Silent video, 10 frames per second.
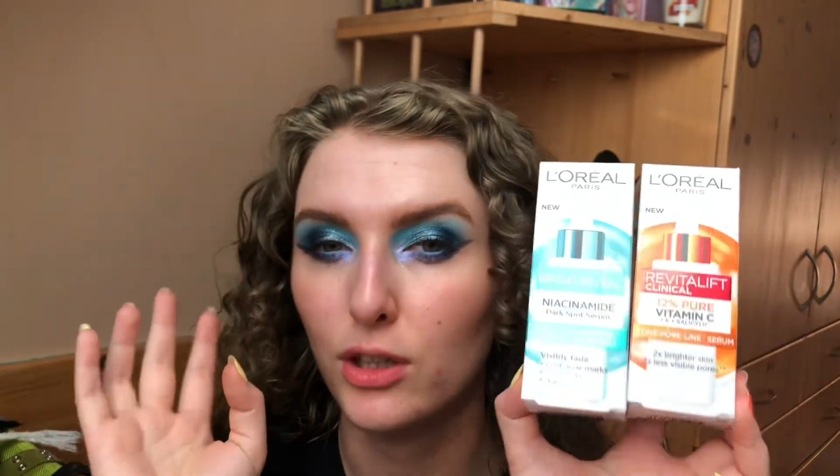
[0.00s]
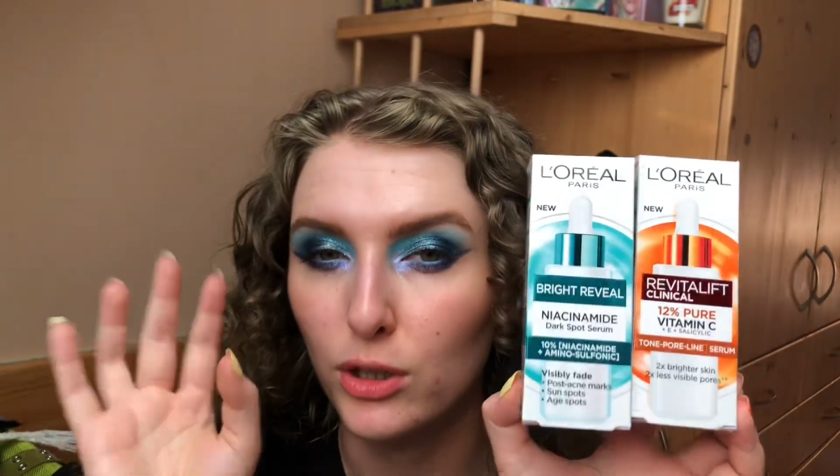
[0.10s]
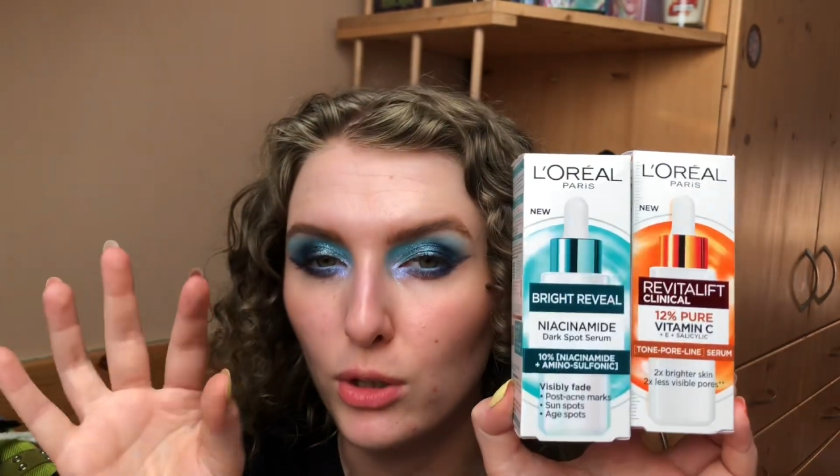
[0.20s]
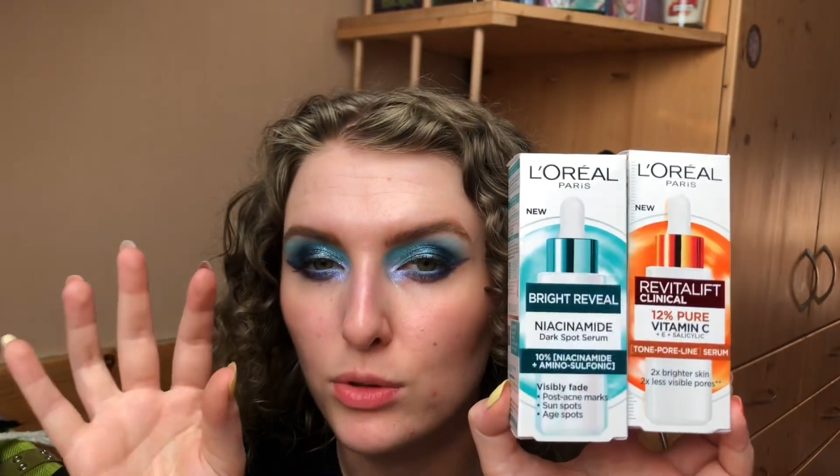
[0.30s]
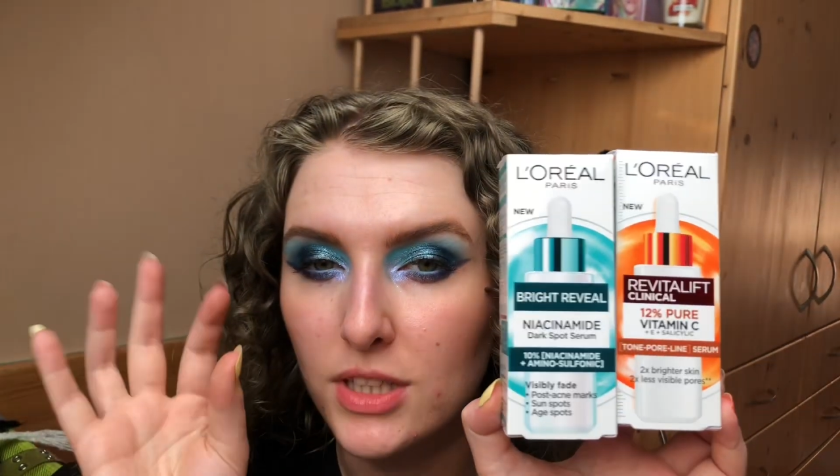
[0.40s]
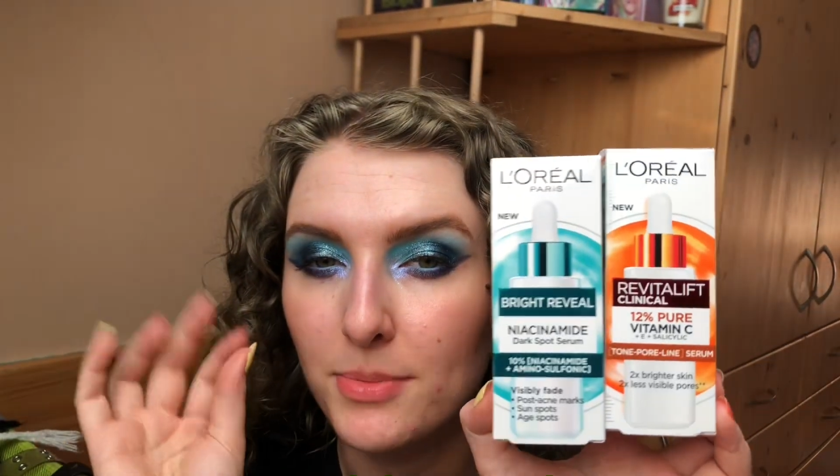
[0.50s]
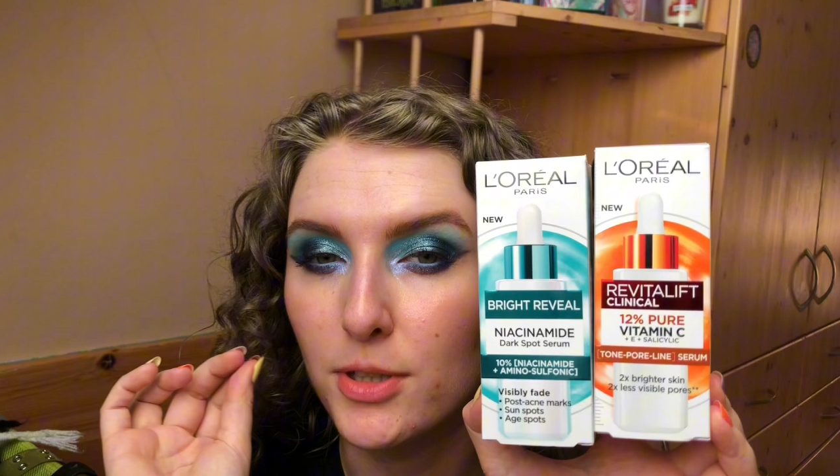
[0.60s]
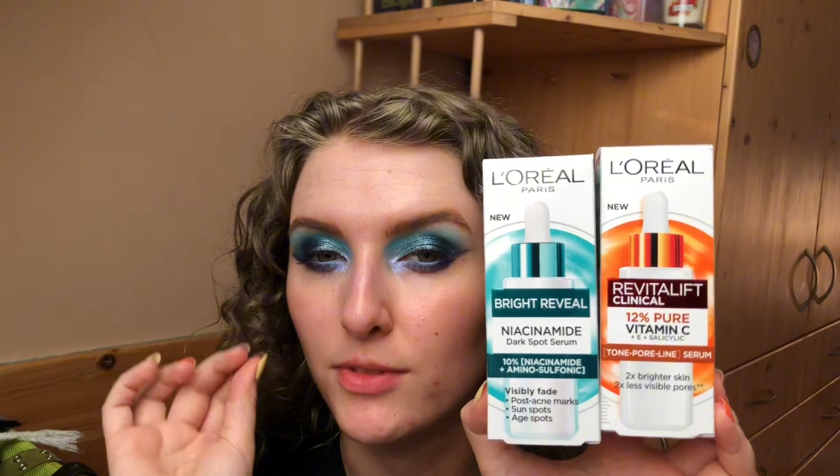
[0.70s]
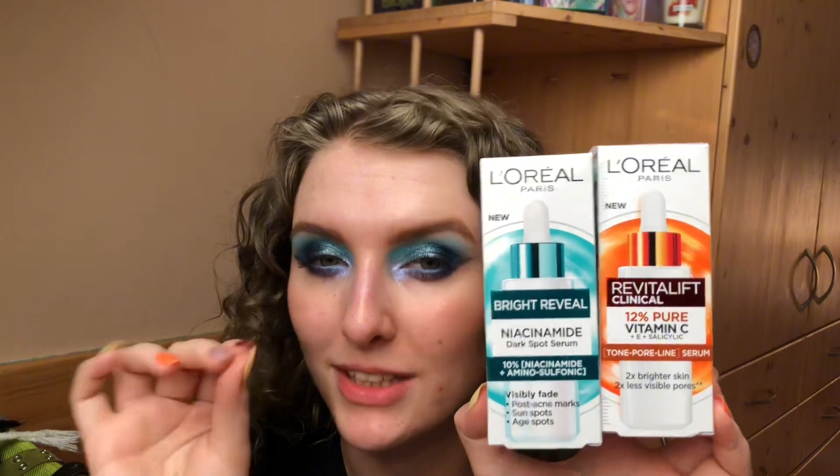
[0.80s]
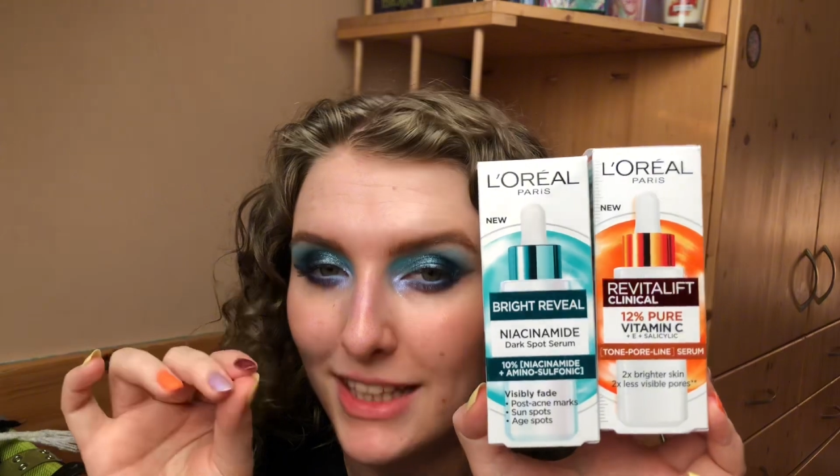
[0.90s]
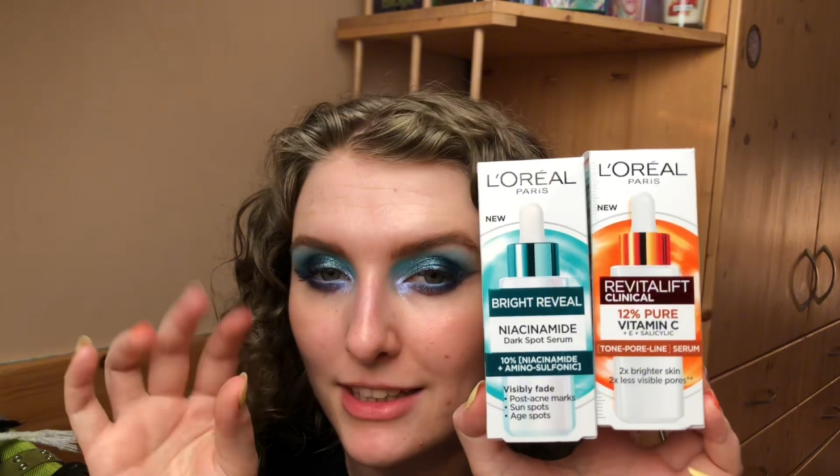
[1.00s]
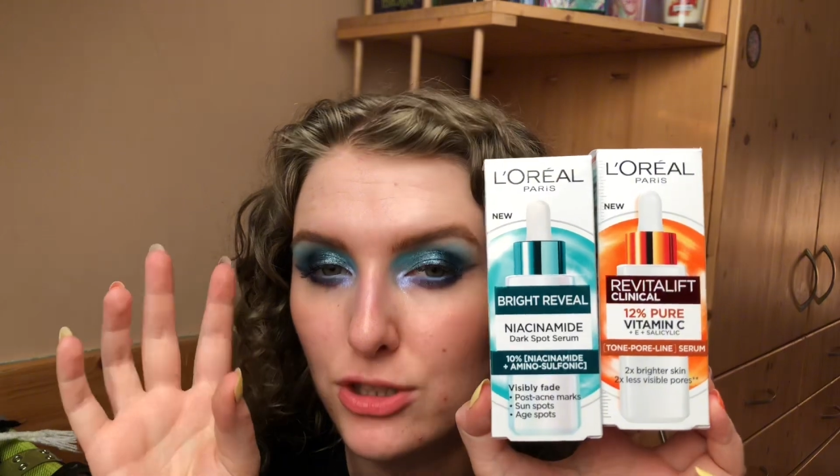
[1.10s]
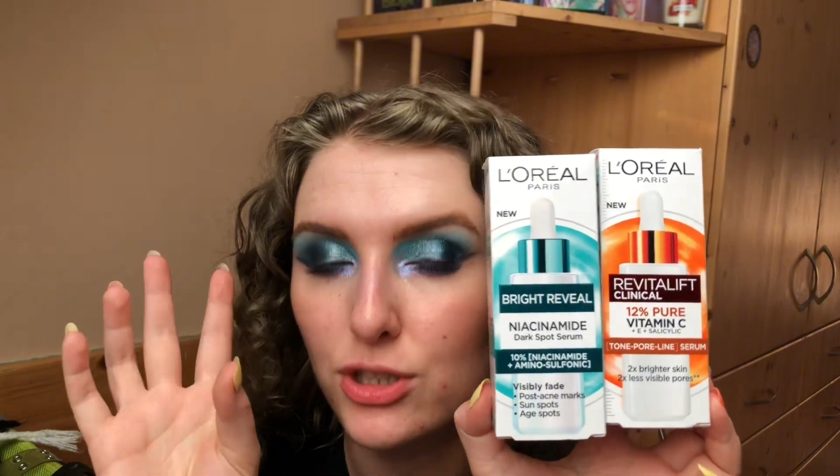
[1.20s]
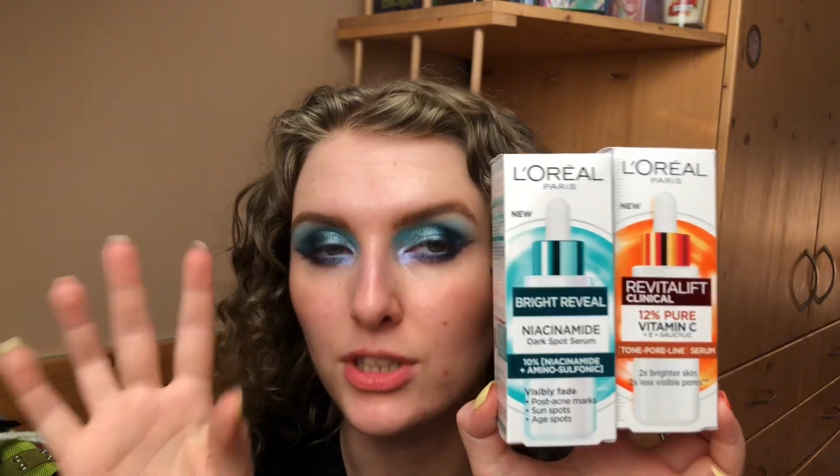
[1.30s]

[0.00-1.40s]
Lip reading: close-ups of the texture